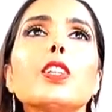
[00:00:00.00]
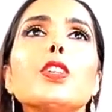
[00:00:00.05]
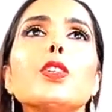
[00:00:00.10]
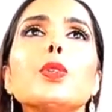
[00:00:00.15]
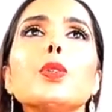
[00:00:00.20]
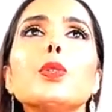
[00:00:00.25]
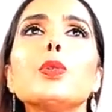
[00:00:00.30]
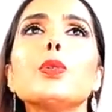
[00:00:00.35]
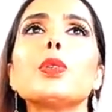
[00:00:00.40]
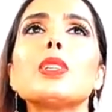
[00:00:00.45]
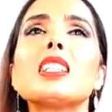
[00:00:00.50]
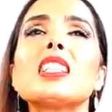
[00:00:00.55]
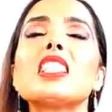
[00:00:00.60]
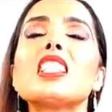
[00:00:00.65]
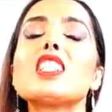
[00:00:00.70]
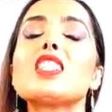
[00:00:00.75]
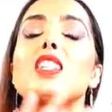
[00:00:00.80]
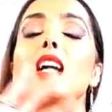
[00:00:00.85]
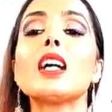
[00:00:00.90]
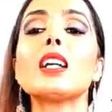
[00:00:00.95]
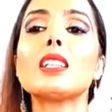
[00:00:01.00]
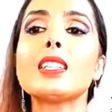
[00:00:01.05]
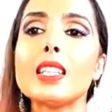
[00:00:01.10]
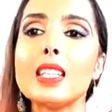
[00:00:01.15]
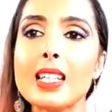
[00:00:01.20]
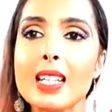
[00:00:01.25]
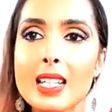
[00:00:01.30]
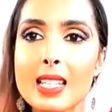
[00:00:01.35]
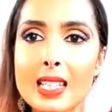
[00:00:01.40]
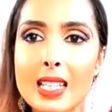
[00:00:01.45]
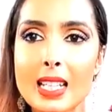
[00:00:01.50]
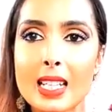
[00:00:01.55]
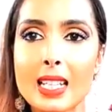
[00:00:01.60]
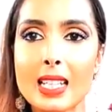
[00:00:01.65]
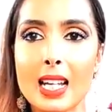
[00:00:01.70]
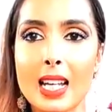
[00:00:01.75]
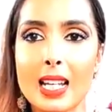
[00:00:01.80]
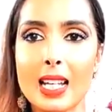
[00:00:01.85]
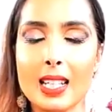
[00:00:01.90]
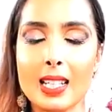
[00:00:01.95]
Your Shakti is
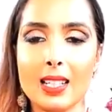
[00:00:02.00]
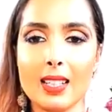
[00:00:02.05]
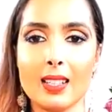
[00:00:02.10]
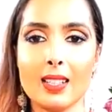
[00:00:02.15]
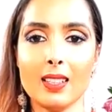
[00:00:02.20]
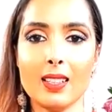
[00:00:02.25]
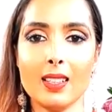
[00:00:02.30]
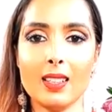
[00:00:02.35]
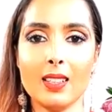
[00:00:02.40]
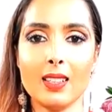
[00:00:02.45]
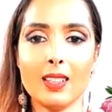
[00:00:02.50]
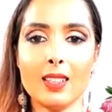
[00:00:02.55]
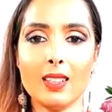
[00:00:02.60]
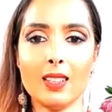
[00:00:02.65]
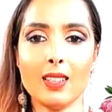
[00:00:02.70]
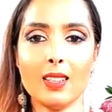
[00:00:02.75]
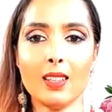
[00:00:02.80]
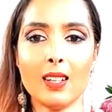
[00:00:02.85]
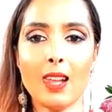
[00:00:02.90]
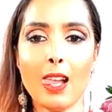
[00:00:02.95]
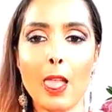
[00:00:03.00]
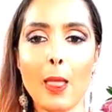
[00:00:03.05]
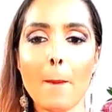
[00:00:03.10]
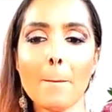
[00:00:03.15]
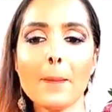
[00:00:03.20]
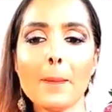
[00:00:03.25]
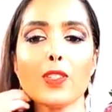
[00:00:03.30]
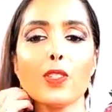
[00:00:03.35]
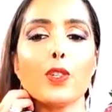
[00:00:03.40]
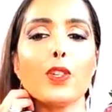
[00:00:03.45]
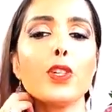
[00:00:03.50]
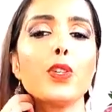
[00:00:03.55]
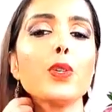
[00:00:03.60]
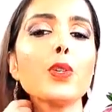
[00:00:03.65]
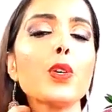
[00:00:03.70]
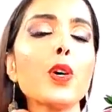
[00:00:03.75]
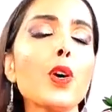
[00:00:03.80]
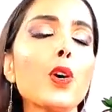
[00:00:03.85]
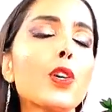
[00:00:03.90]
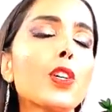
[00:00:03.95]
ignited. So you
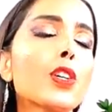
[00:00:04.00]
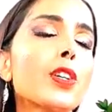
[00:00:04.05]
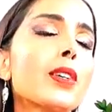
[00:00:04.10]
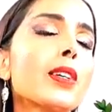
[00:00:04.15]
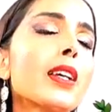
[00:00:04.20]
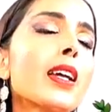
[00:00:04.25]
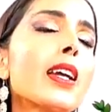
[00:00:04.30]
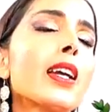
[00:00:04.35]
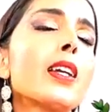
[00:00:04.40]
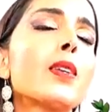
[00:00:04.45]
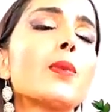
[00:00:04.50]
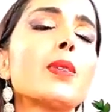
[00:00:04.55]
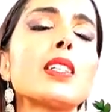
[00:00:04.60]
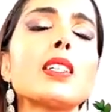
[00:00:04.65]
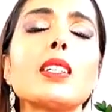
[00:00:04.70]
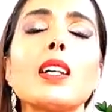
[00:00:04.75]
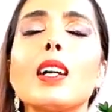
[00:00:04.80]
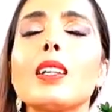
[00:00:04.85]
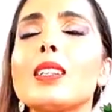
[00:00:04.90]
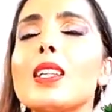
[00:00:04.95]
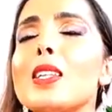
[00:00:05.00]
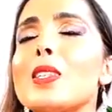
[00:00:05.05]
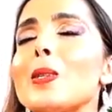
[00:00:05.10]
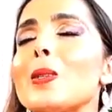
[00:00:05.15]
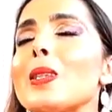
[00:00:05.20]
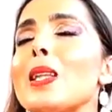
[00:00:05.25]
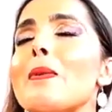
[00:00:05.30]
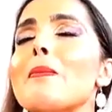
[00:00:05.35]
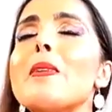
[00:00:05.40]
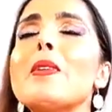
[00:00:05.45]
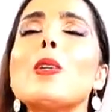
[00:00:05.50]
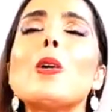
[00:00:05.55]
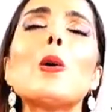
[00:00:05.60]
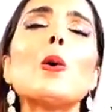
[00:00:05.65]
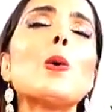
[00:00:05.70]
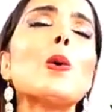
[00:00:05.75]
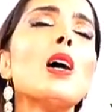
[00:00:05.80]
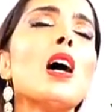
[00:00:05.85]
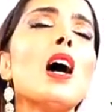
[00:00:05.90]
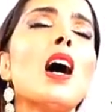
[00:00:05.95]
co-create with Shakti. So let me
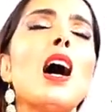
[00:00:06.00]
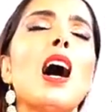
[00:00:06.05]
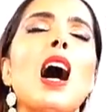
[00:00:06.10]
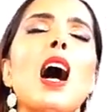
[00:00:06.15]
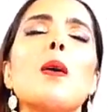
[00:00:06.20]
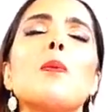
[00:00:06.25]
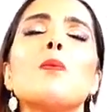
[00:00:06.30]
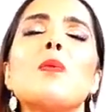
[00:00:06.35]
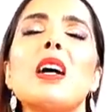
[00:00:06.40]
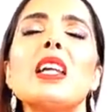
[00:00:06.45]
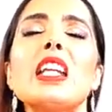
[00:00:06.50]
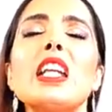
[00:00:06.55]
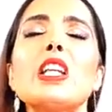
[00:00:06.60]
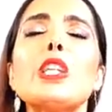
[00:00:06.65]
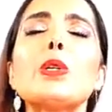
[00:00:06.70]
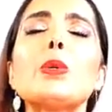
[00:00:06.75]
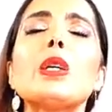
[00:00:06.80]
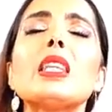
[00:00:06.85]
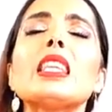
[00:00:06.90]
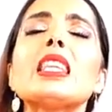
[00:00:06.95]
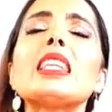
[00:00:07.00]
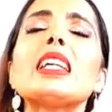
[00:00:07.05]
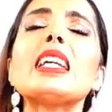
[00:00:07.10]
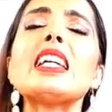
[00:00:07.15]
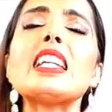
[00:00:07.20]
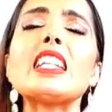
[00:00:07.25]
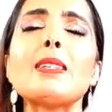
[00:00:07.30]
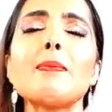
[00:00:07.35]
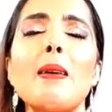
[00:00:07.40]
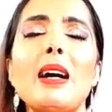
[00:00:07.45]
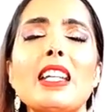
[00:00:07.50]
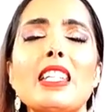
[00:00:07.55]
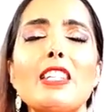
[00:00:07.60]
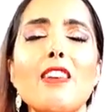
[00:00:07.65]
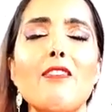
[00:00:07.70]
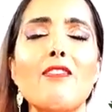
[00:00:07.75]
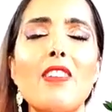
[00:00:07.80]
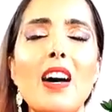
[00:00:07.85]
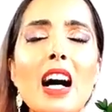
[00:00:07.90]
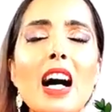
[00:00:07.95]
know, I'm ready to unleash my
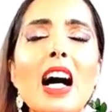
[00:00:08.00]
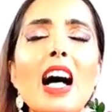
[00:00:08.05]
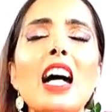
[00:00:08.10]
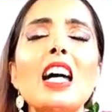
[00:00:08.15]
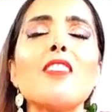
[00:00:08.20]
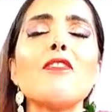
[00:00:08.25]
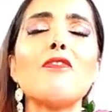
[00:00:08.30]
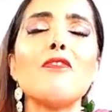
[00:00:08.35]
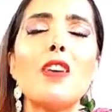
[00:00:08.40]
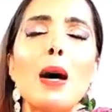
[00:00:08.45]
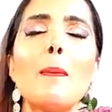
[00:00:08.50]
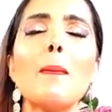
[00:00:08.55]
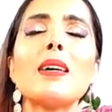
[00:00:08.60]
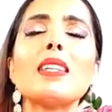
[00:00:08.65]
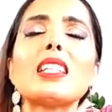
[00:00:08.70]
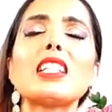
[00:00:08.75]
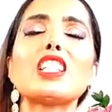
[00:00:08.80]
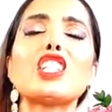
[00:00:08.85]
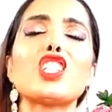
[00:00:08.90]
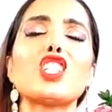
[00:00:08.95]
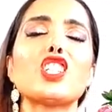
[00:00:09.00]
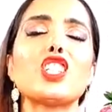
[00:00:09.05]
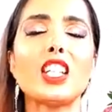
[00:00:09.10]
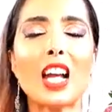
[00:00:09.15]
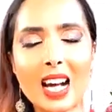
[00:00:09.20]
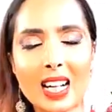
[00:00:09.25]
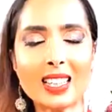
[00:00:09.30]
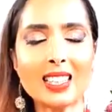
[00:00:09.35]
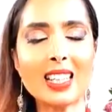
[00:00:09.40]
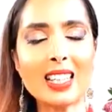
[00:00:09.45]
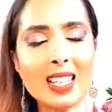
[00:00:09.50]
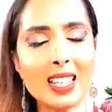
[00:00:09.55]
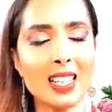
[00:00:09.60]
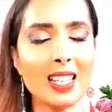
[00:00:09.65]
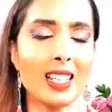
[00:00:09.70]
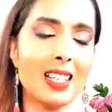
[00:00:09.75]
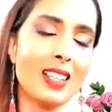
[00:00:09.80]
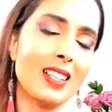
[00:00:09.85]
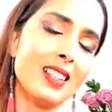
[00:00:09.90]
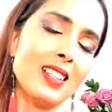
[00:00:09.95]
divine feminine
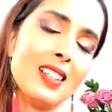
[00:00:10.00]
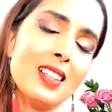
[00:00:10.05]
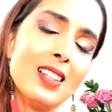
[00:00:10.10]
Shakti.